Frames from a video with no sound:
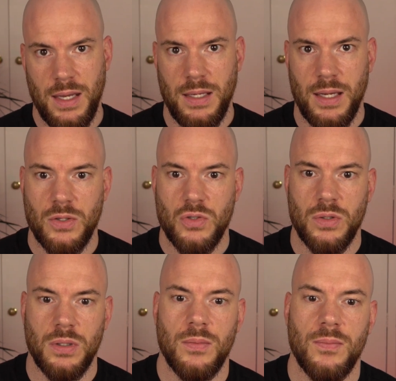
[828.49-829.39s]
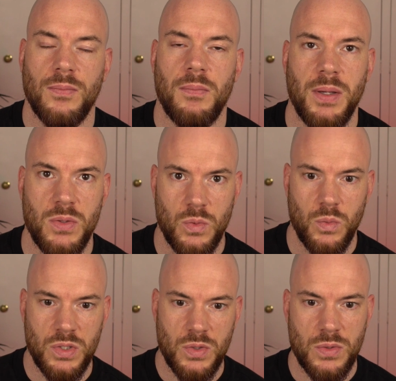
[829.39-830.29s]
any extra bells
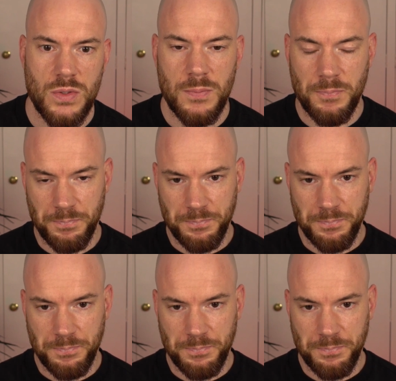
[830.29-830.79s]
and whistles.